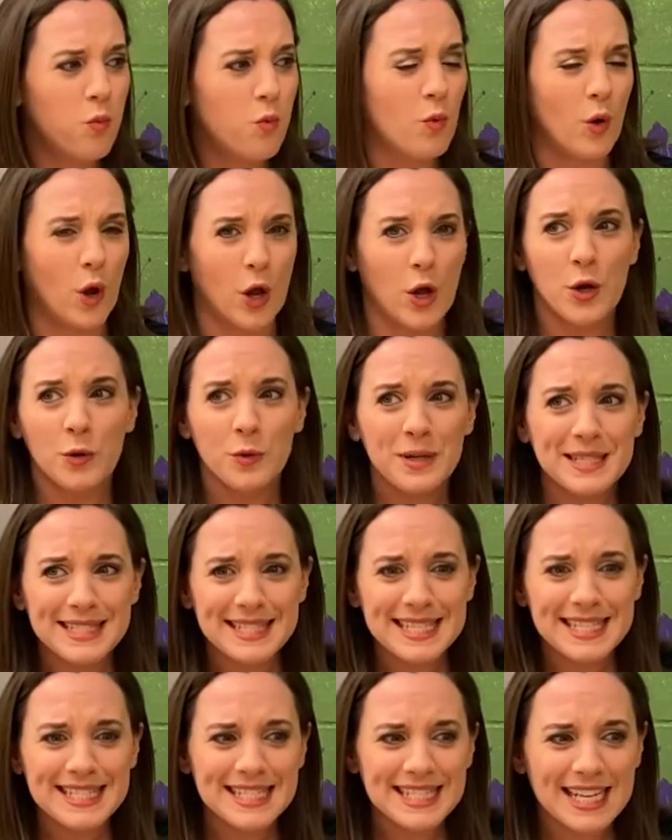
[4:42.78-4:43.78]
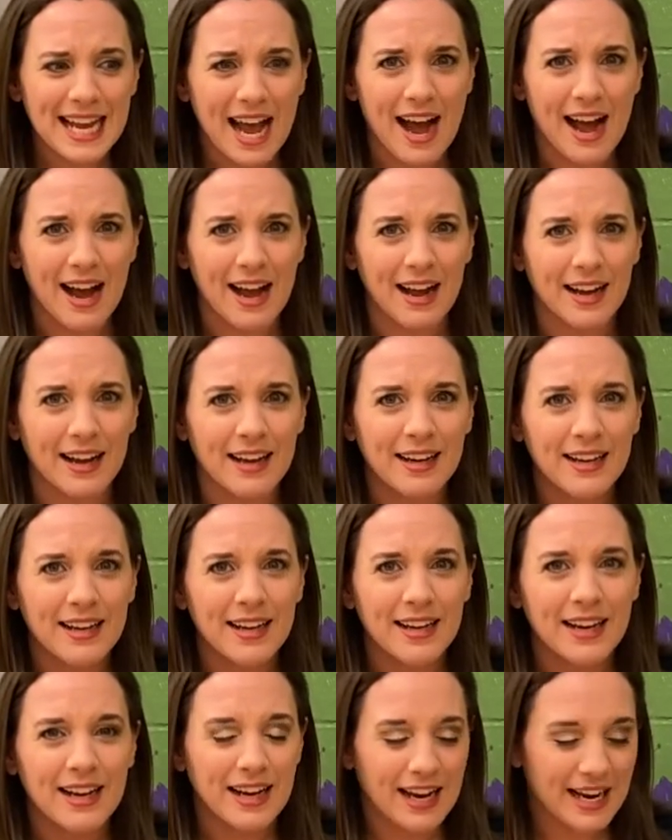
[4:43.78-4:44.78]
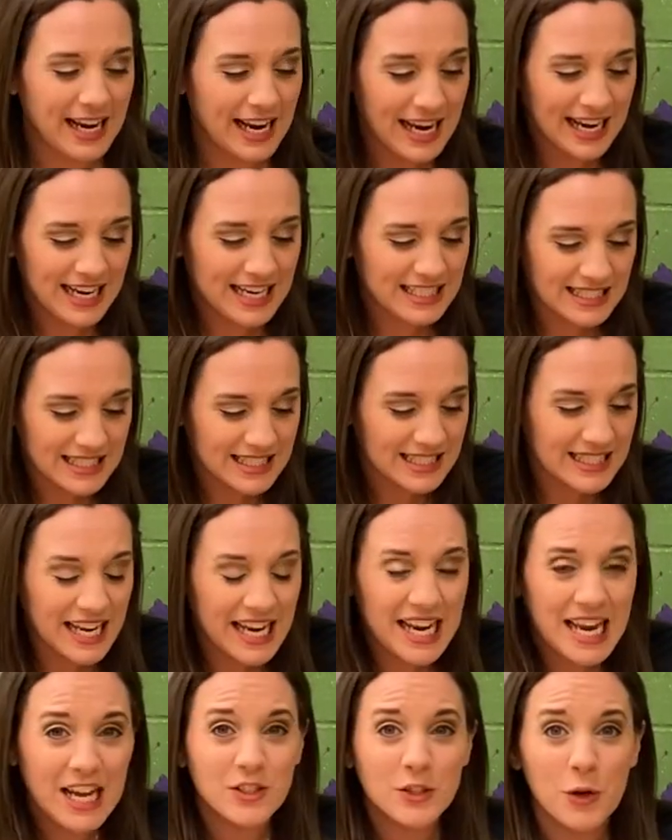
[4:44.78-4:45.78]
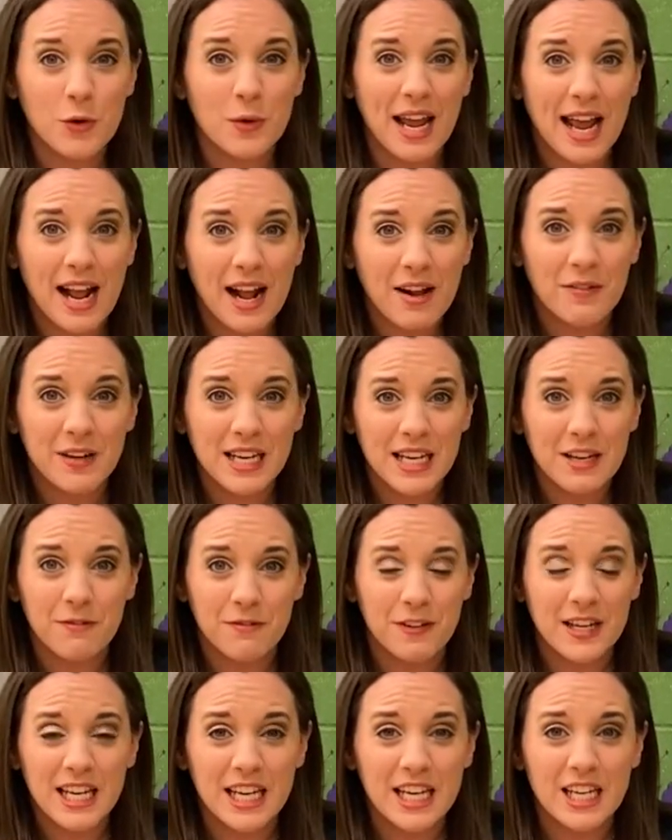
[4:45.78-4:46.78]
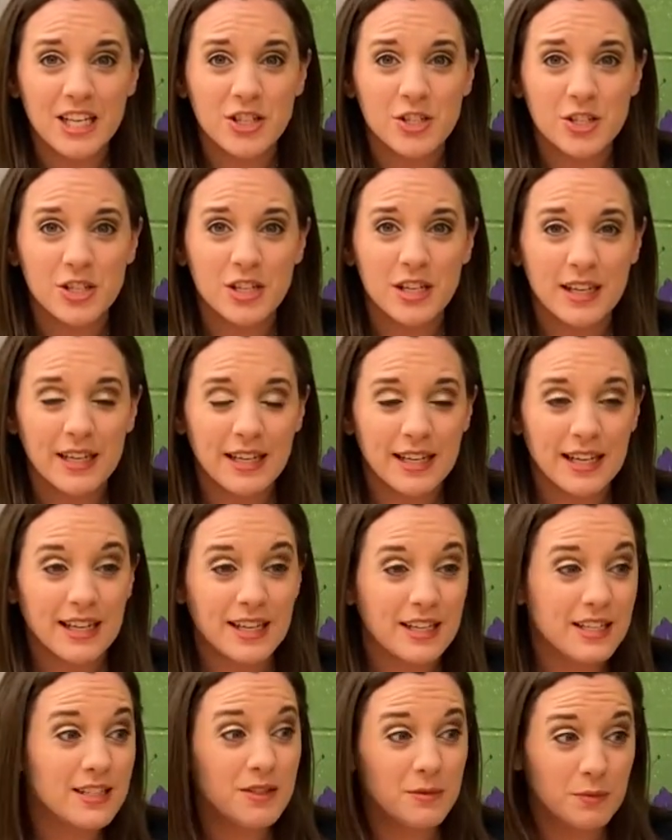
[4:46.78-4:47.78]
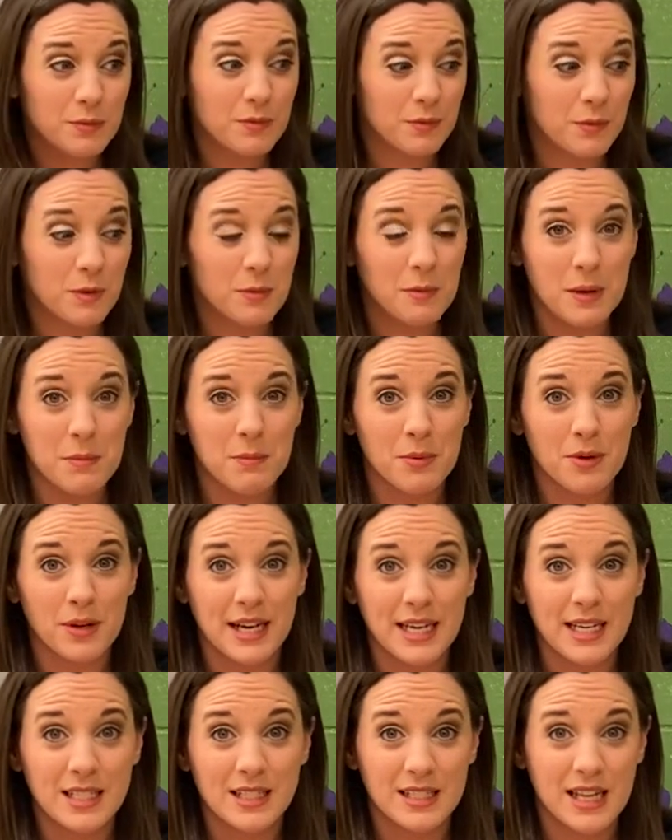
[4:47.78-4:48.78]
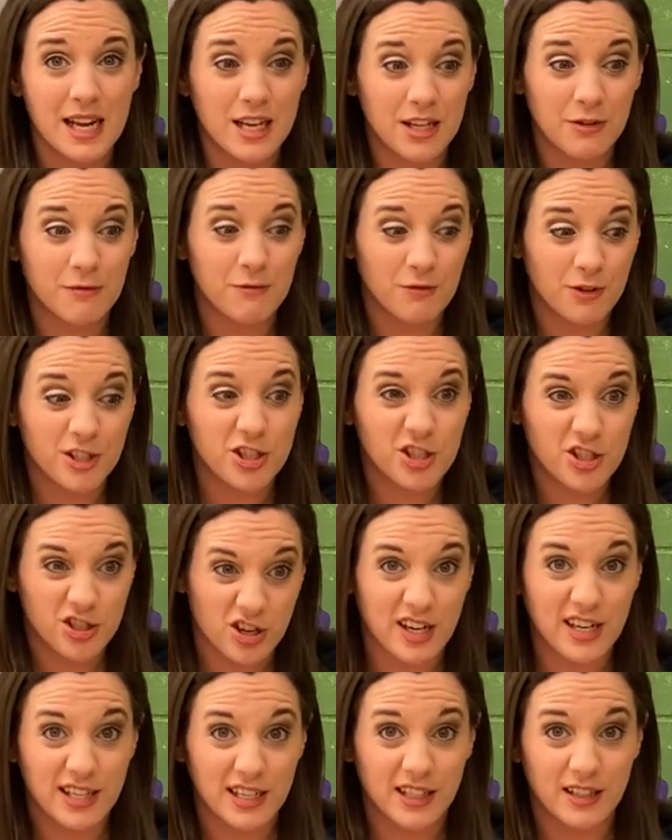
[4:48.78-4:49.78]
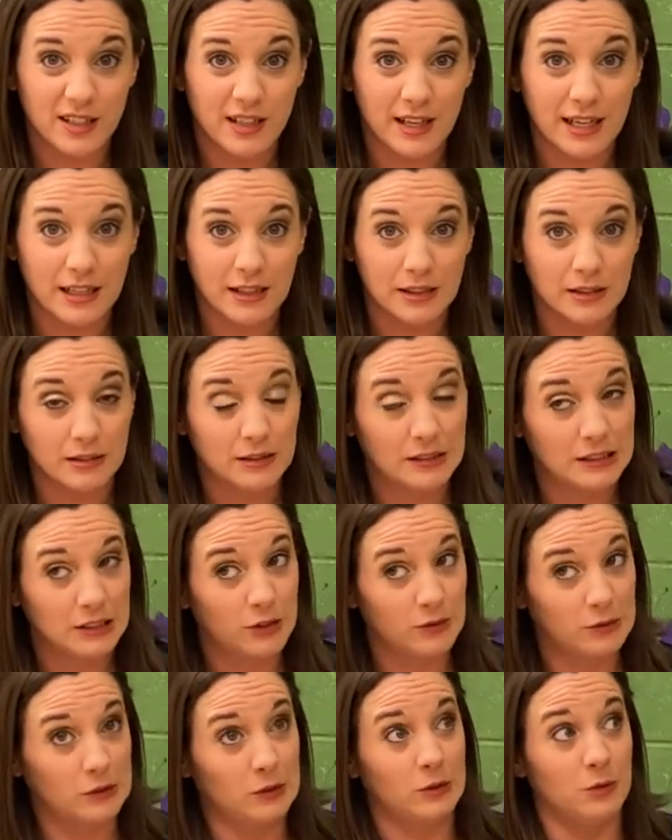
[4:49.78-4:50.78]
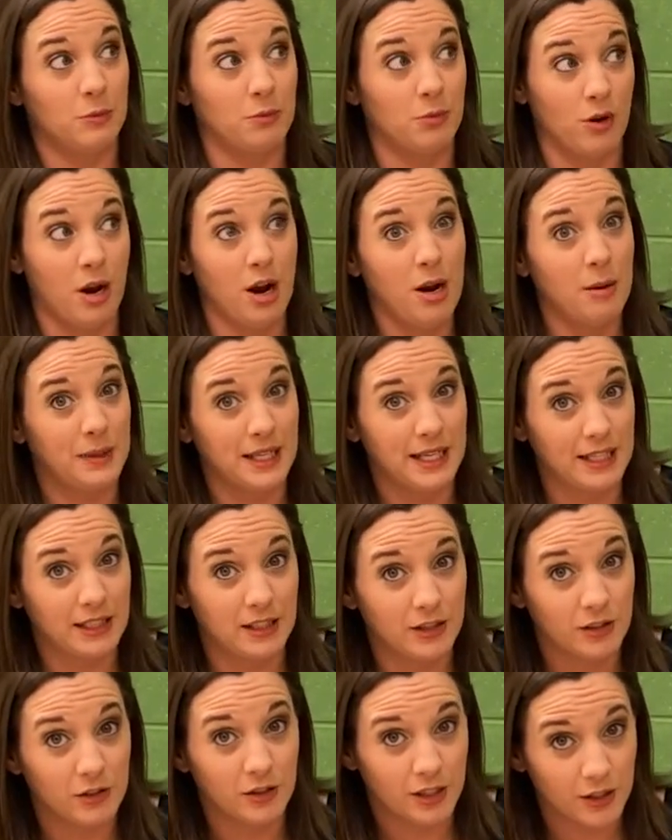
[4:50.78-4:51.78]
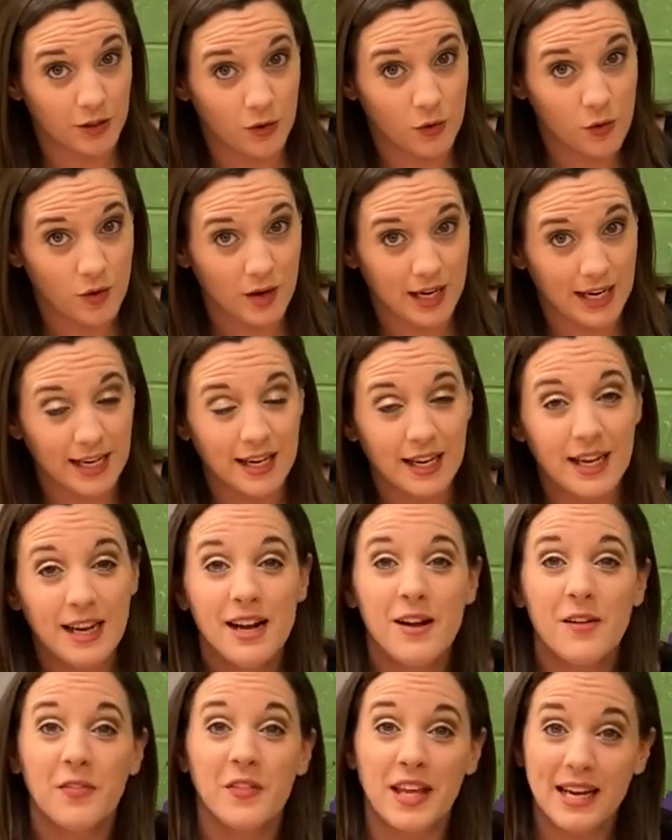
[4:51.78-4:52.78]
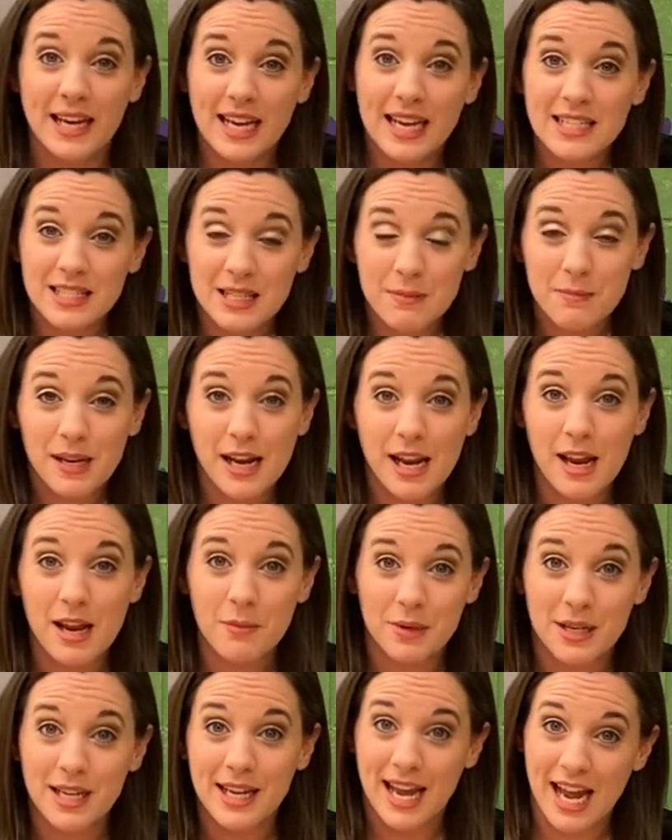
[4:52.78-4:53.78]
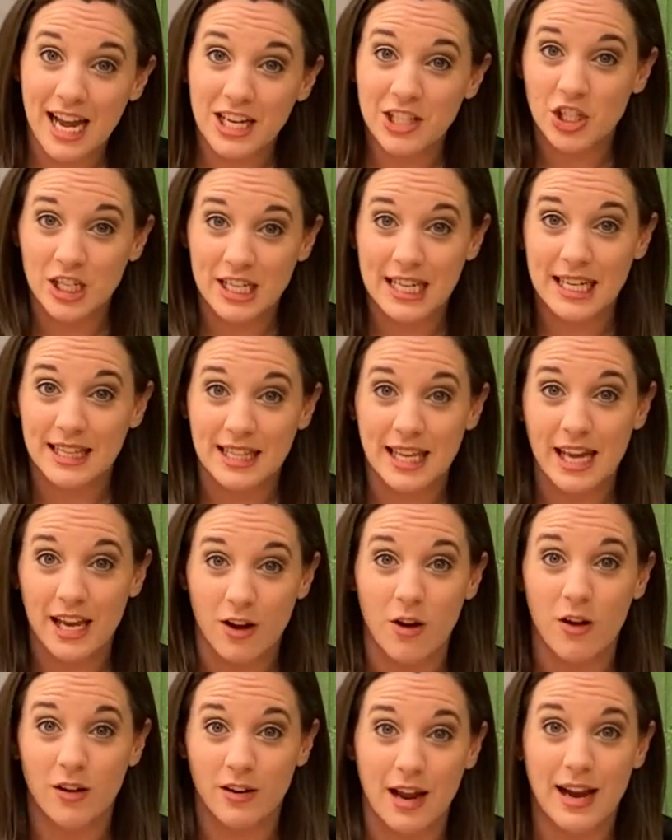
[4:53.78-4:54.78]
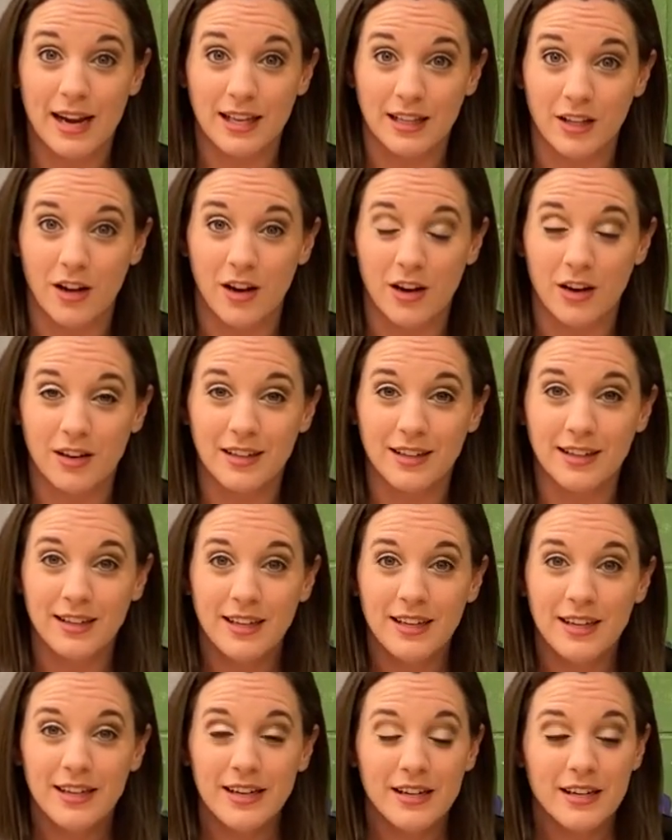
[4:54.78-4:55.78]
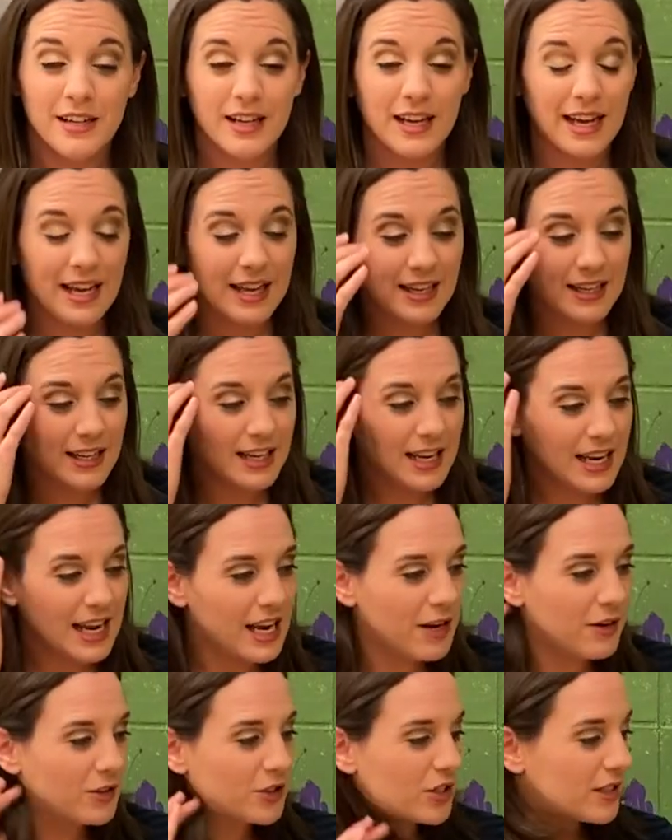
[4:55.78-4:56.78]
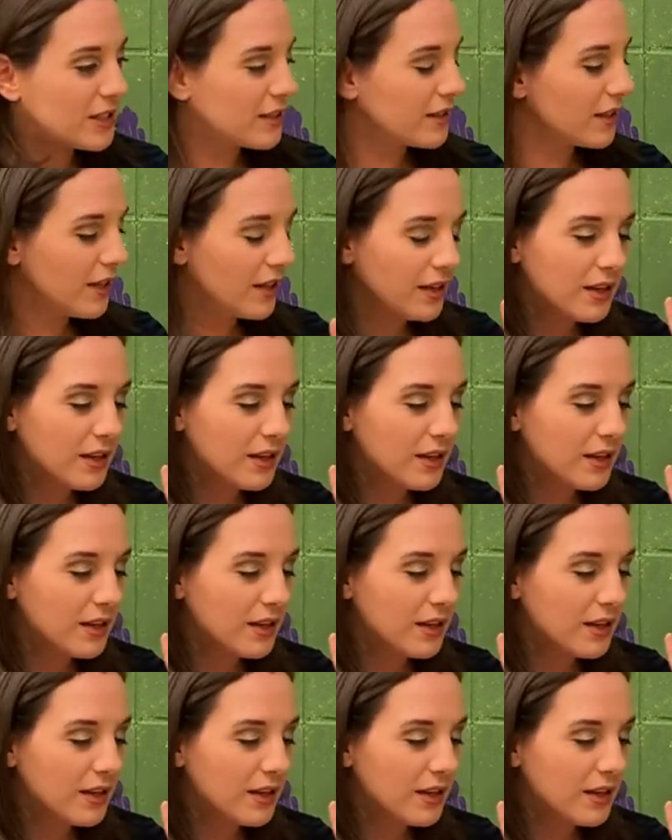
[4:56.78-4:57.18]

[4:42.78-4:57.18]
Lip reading: who is this guy? He can see I don't have any fish. Because remember, he's kind of frustrated and probably a little annoyed that he hasn't been able to catch anything all night long. And he just,